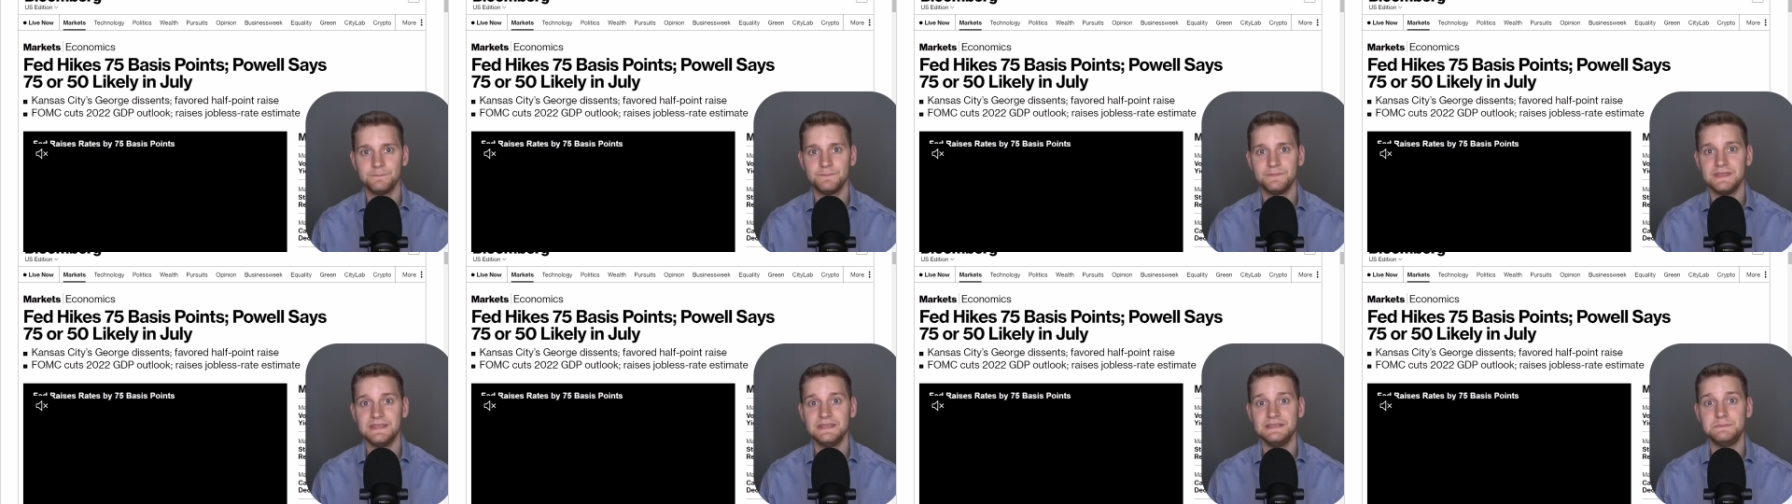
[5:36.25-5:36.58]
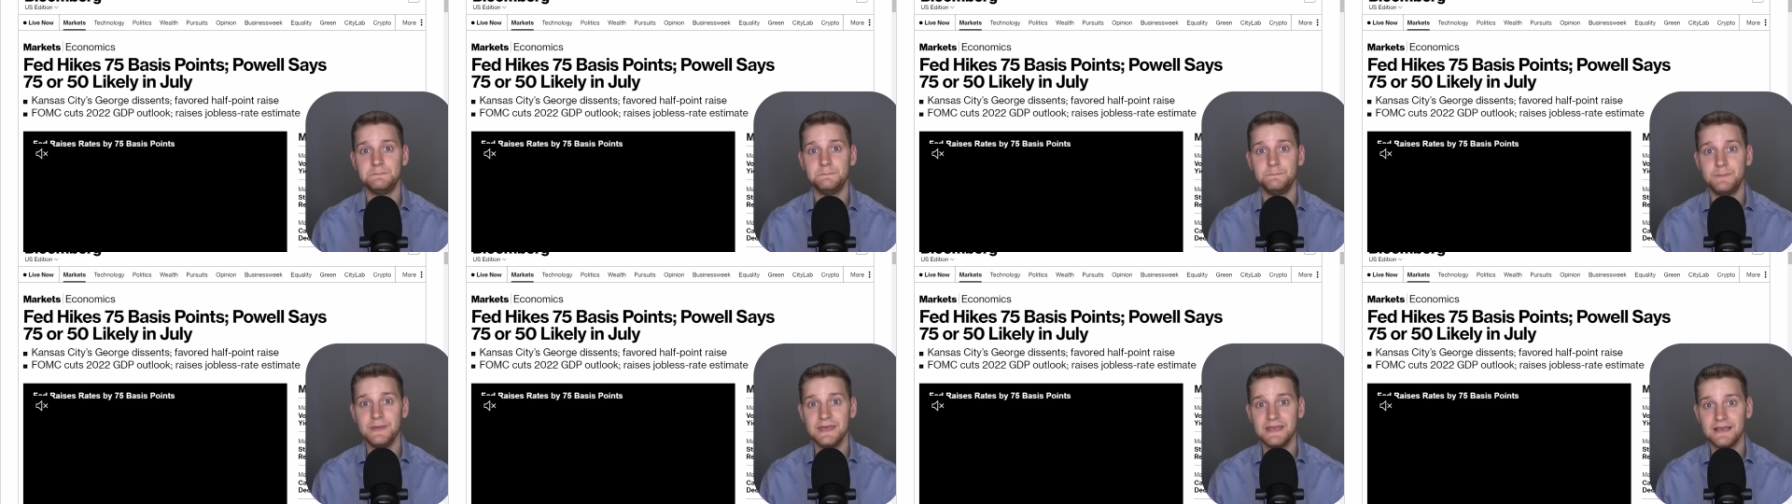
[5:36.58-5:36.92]
these
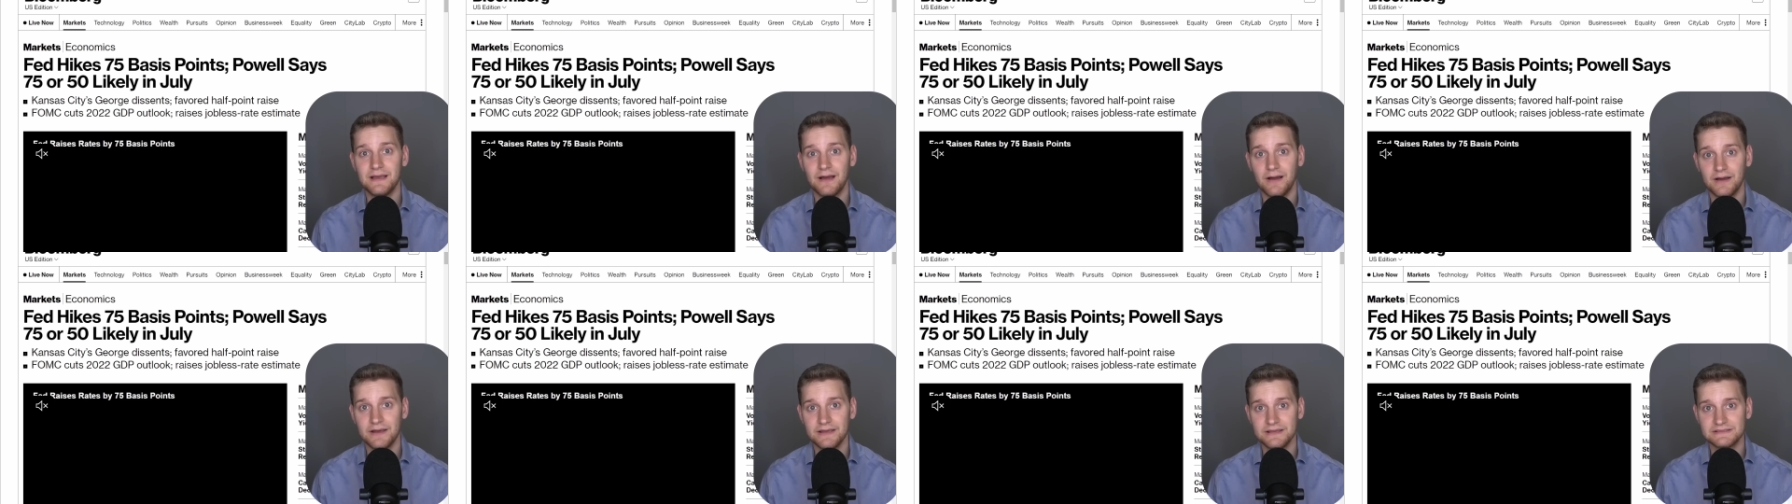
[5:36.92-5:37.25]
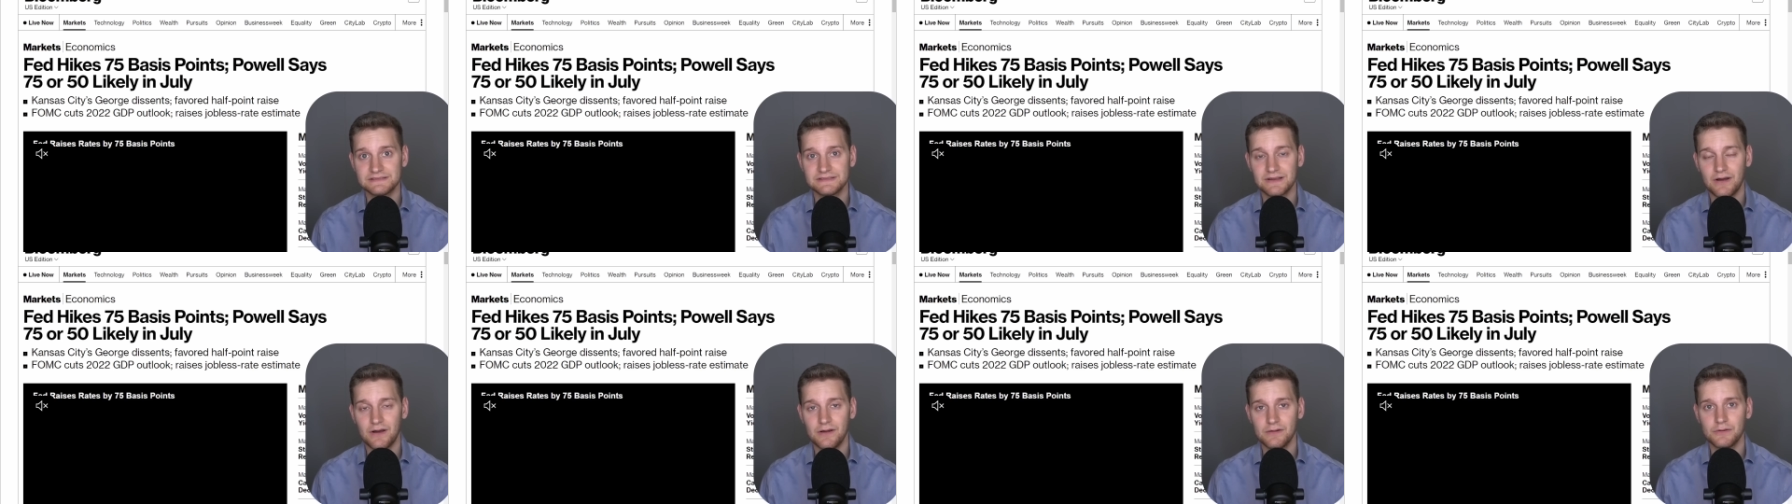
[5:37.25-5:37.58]
big
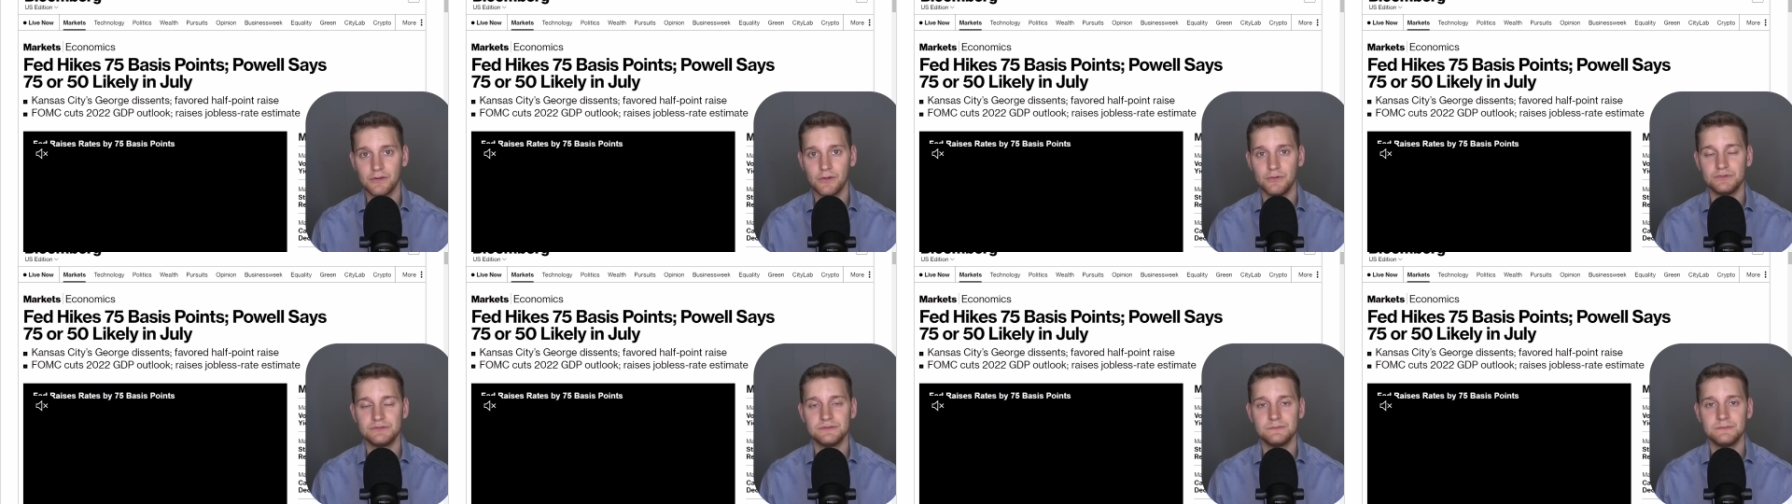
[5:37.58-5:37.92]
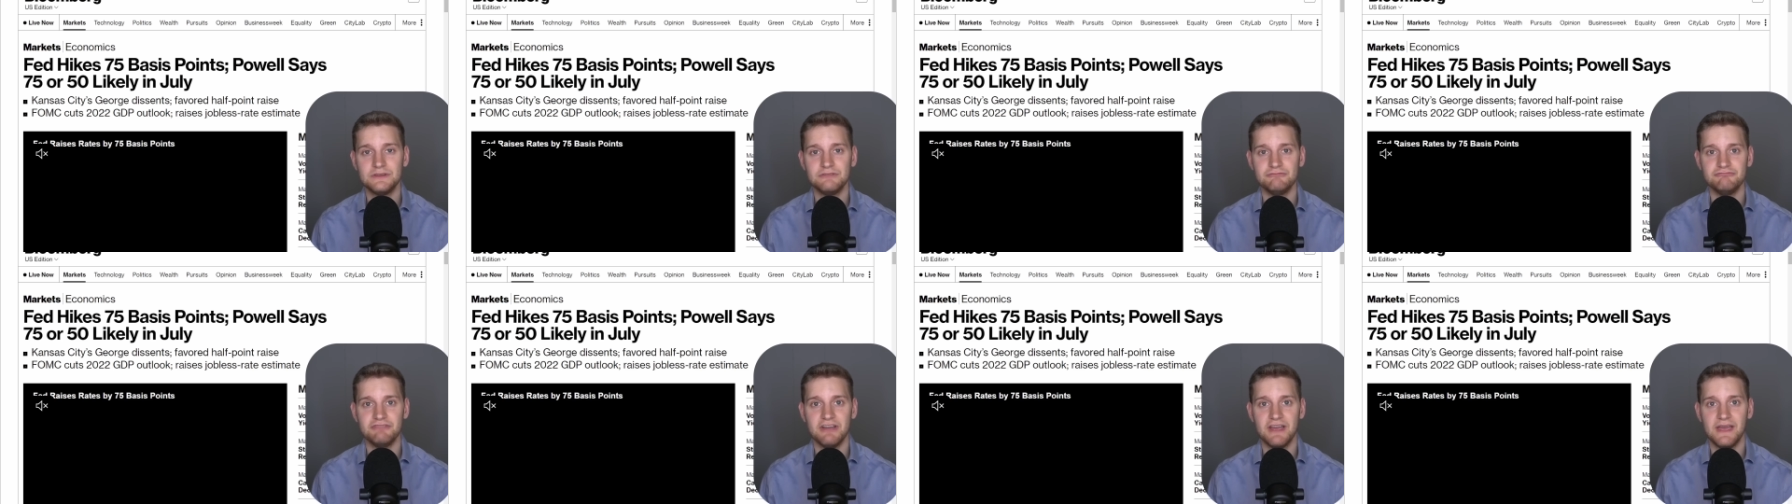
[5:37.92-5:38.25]
hikes are going to
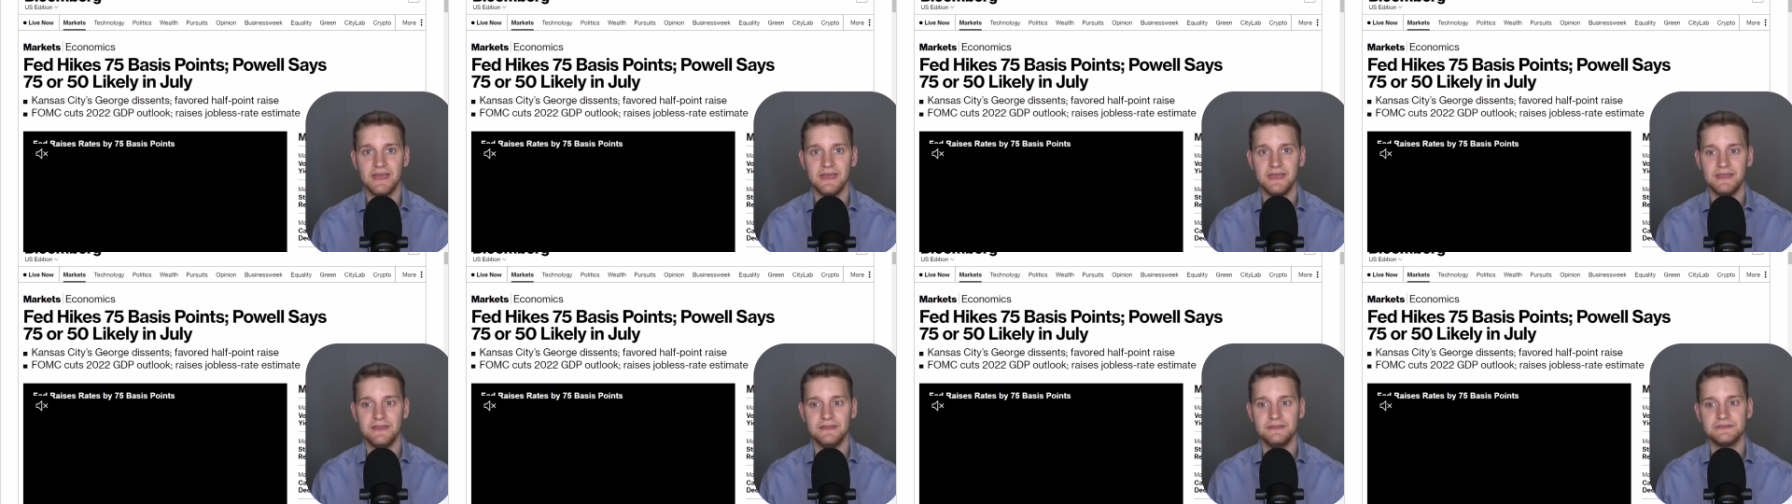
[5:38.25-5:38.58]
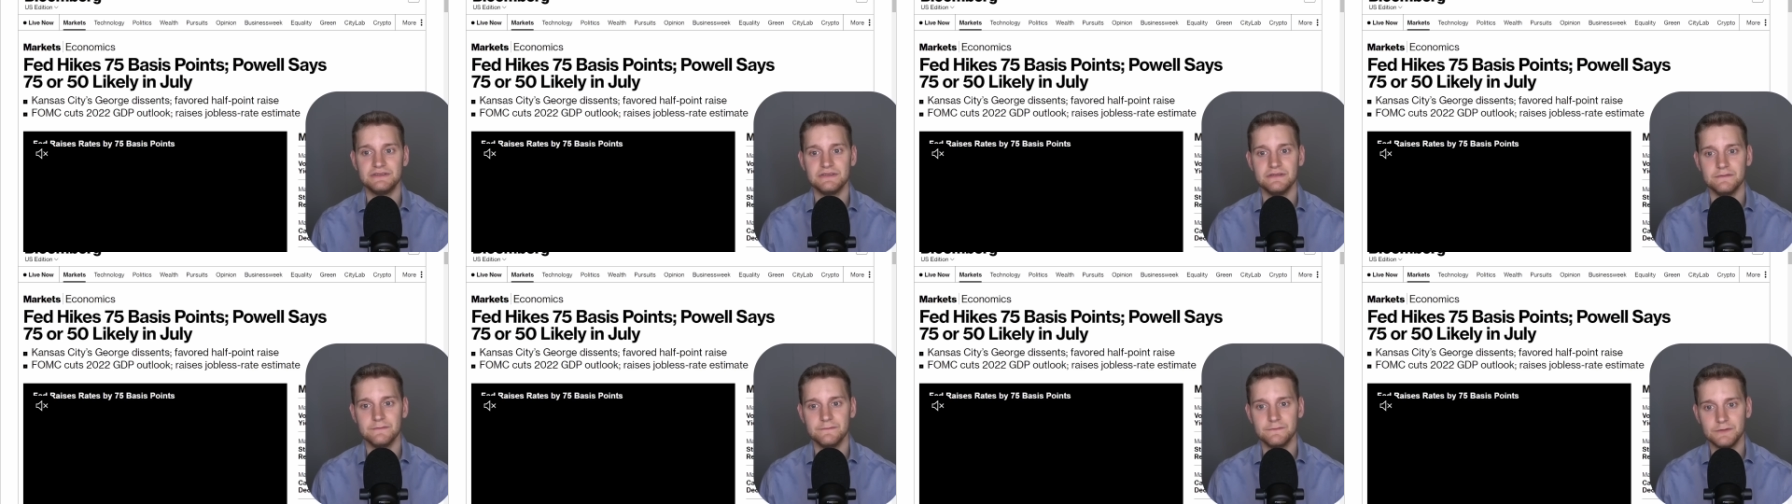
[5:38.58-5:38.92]
be rare
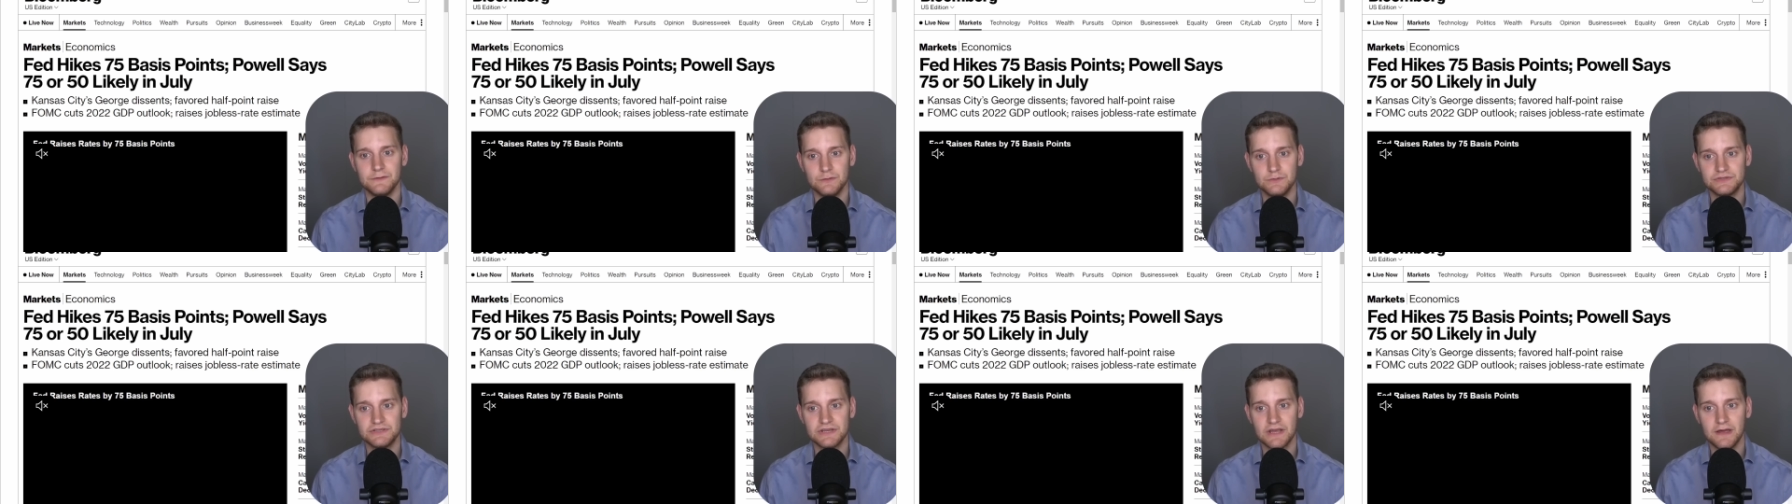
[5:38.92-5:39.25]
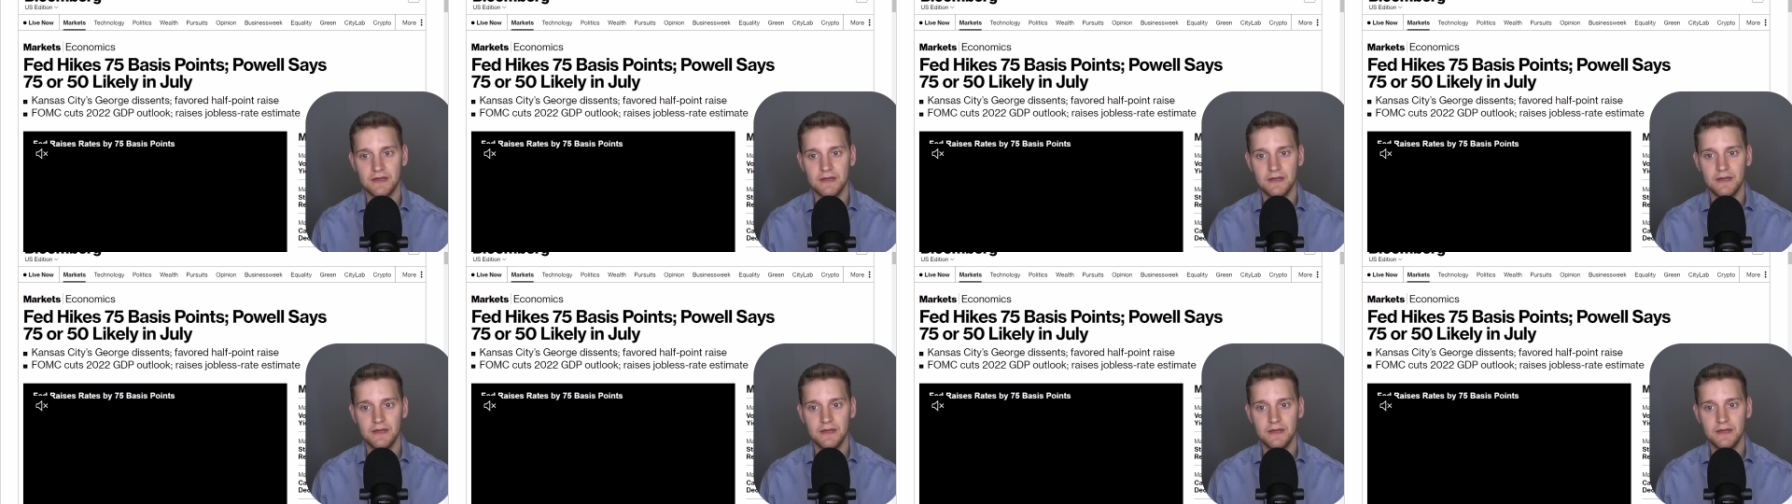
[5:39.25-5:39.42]
into the future.